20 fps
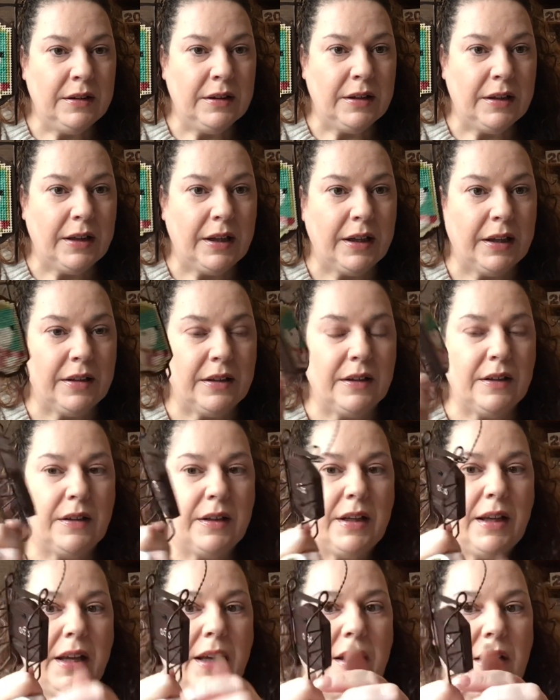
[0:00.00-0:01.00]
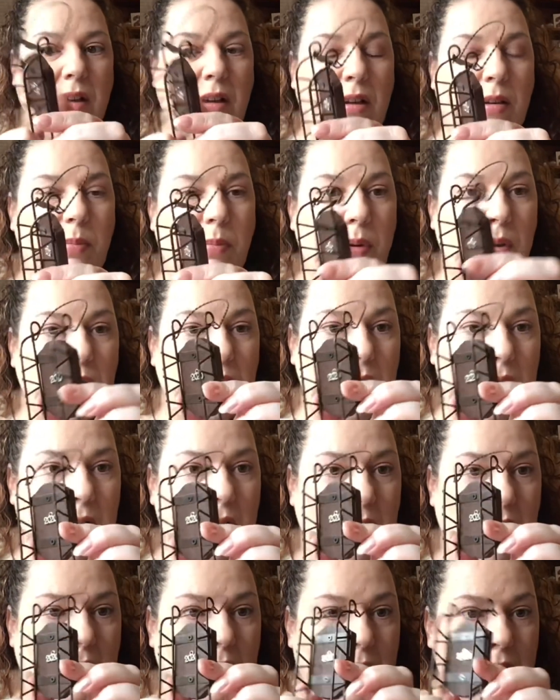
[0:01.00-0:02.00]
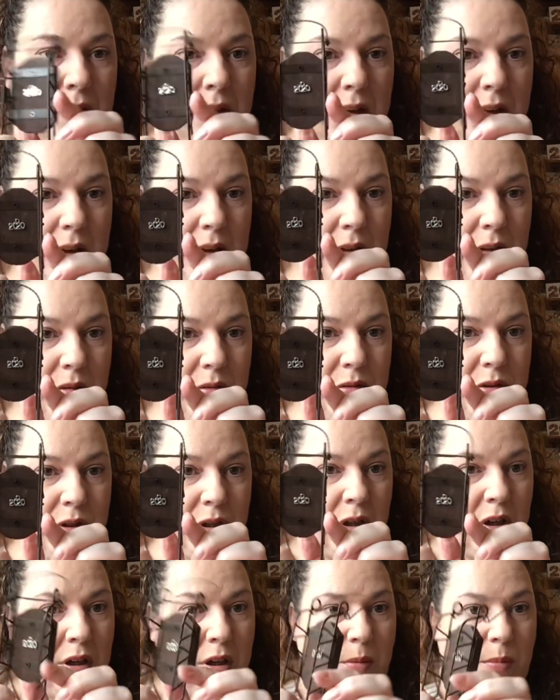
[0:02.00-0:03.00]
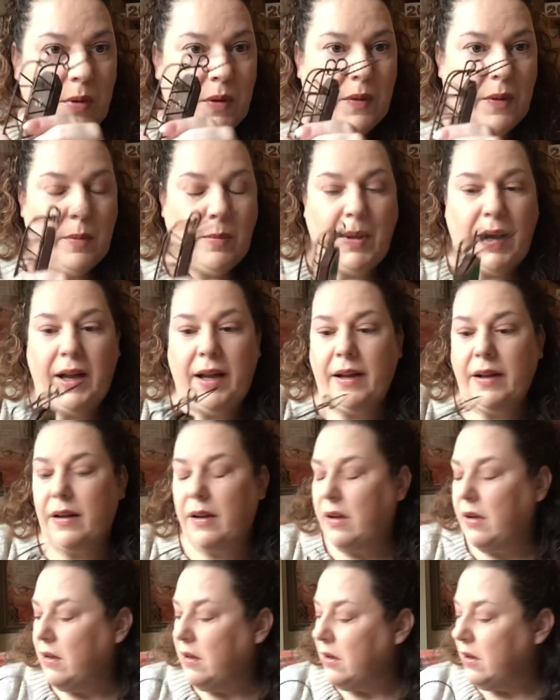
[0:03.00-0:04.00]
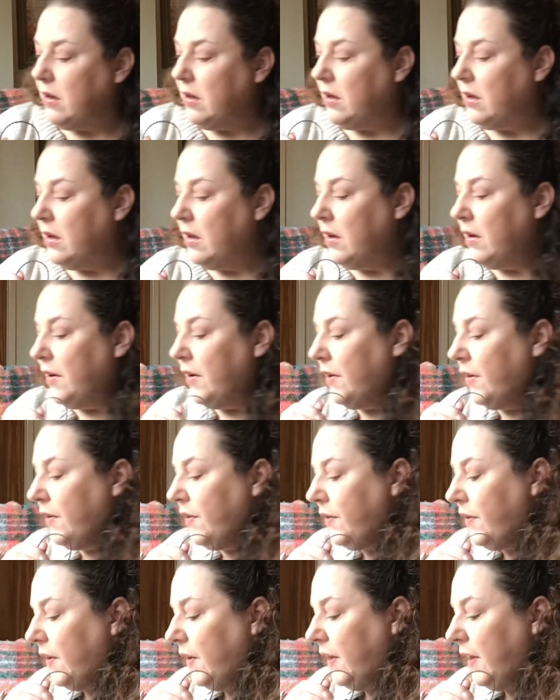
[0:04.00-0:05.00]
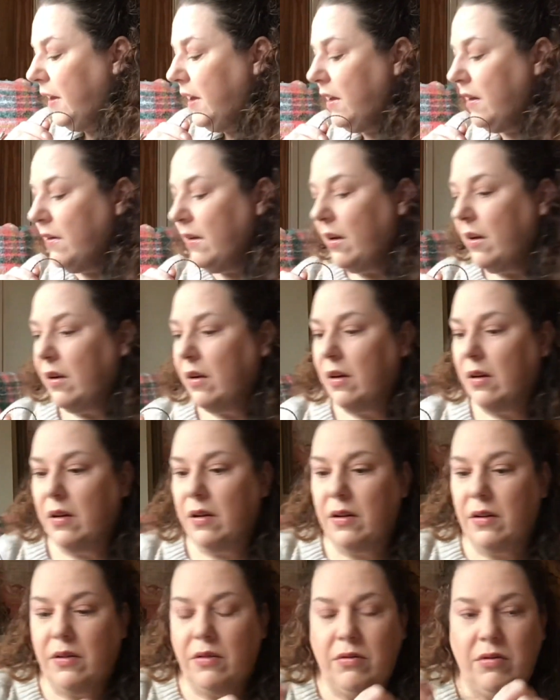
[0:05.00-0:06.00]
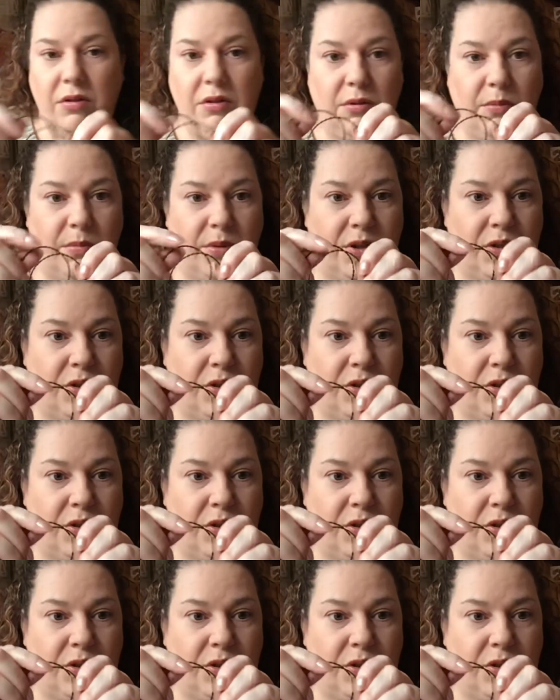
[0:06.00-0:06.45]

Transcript: and again I put the little charm on the back. So these are Christmas